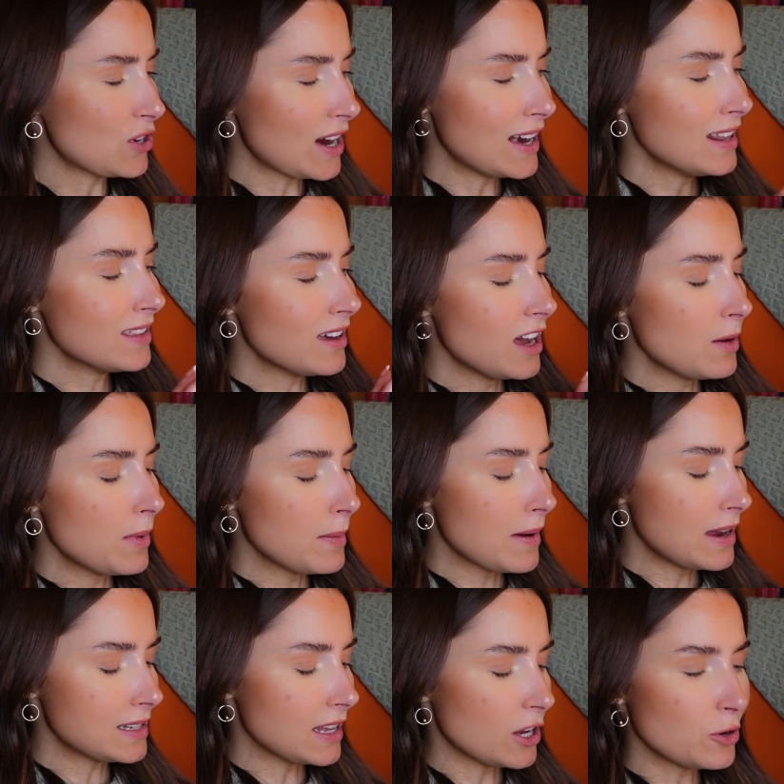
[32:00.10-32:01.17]
Training the Heart by
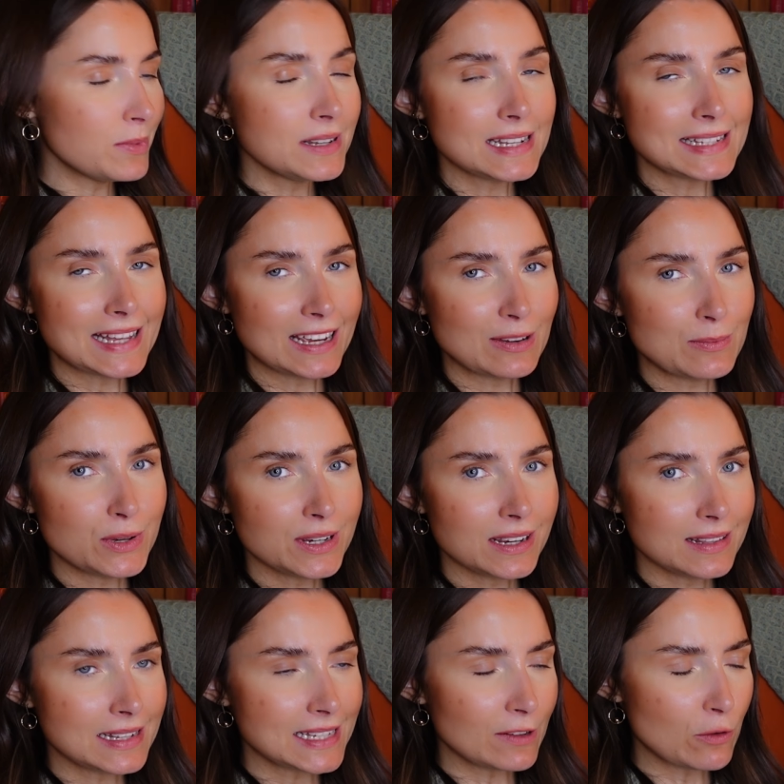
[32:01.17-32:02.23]
Paisley Hope is the second book in
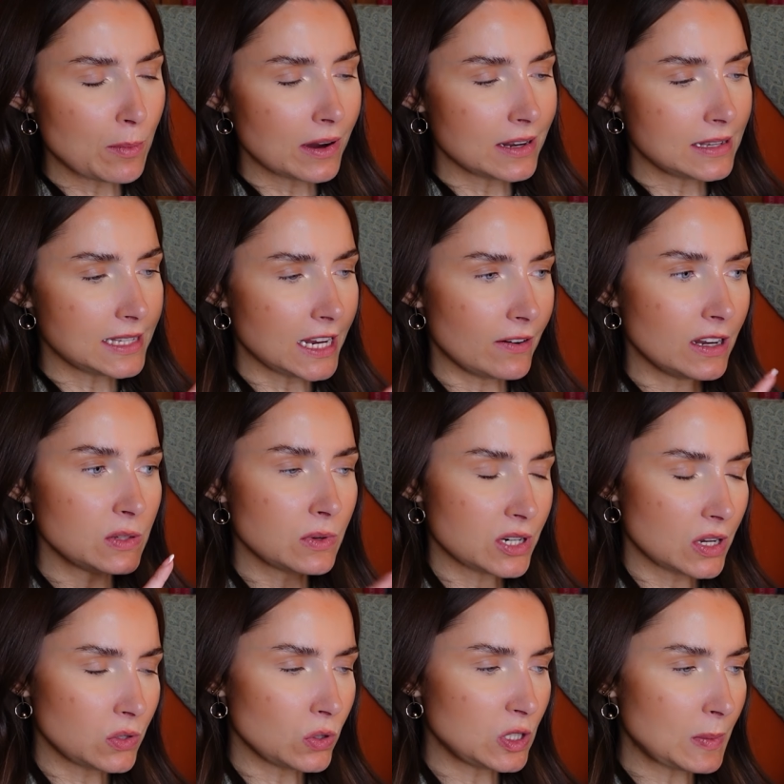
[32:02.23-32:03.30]
the Silver Pine series, which I
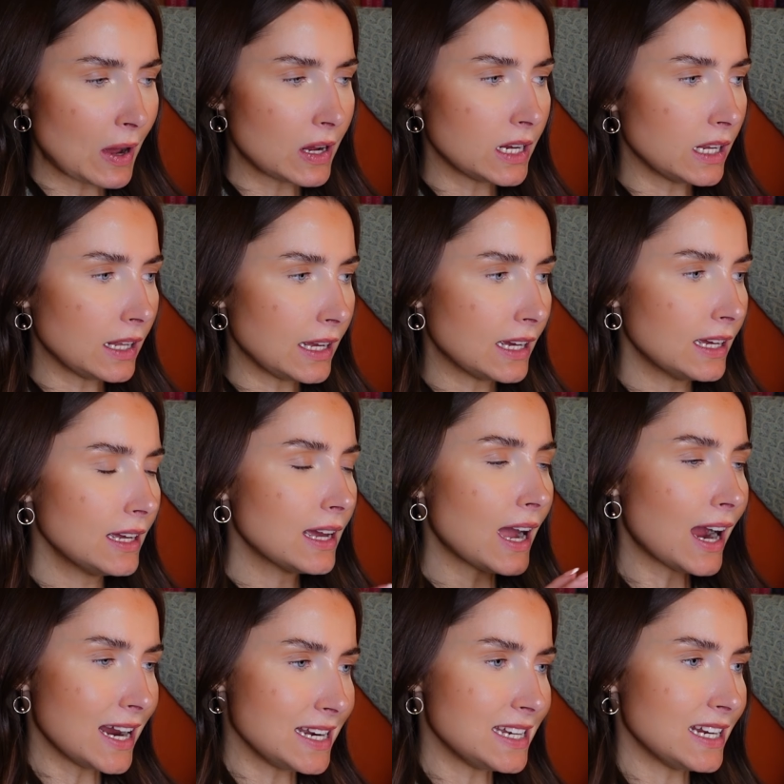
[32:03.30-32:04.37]
talked about earlier.
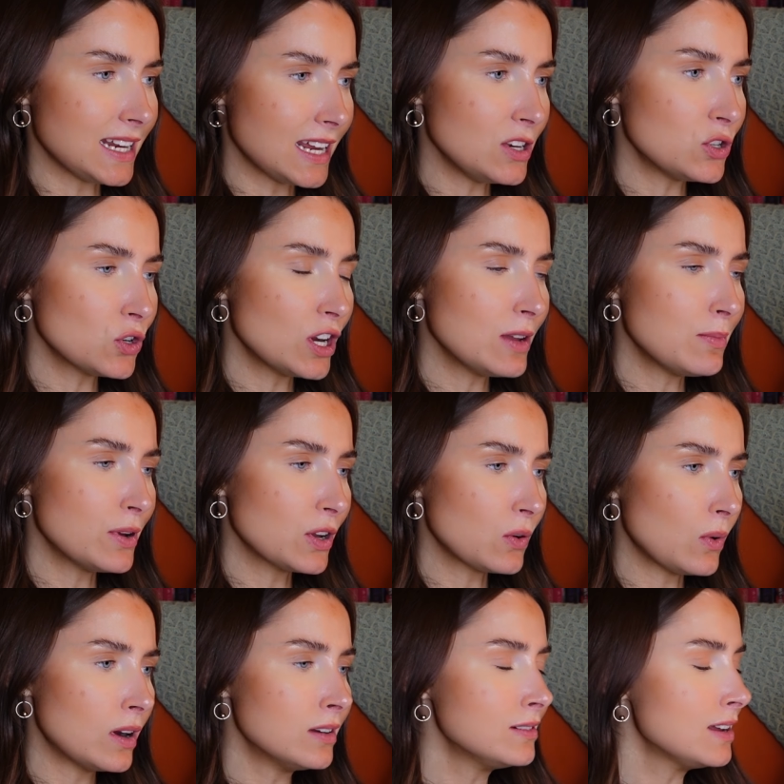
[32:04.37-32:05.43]
I did enjoy book
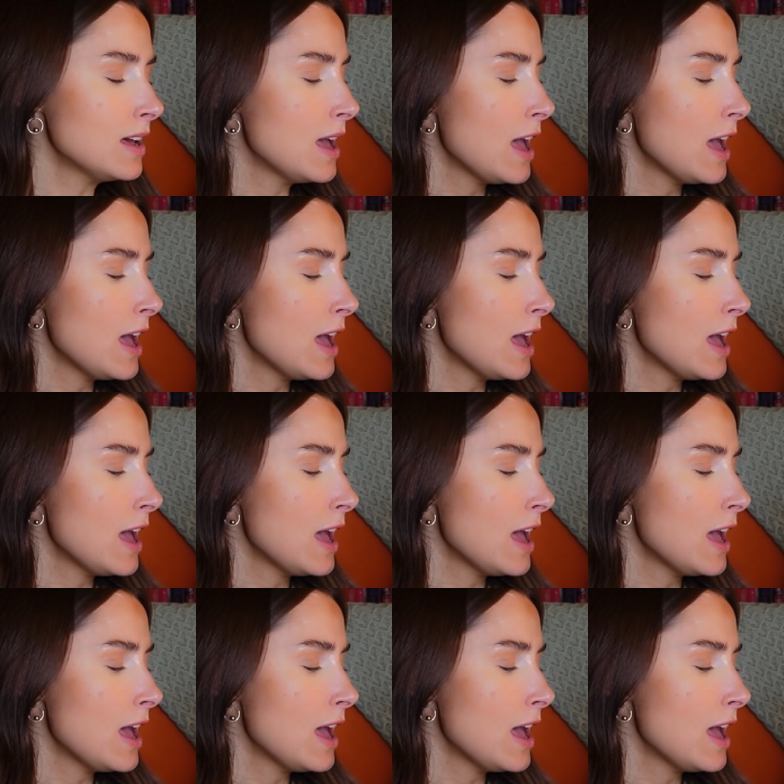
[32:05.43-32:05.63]
1.